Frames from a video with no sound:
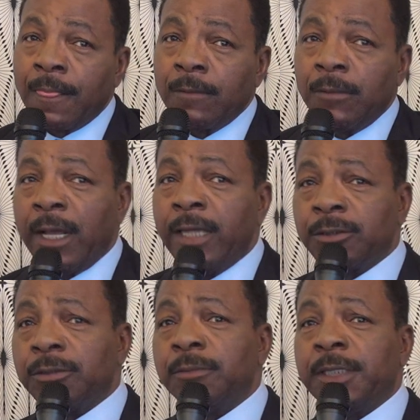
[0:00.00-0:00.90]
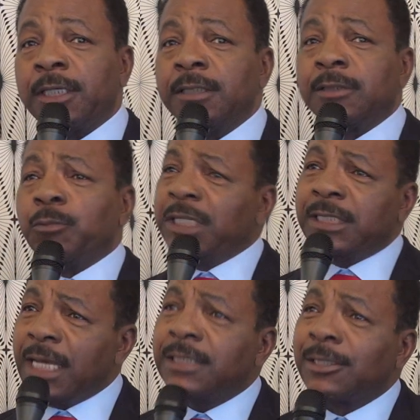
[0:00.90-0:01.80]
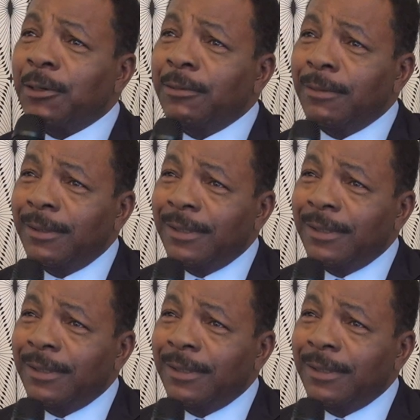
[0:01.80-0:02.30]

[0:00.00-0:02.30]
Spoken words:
Well, Andrew, because we say so.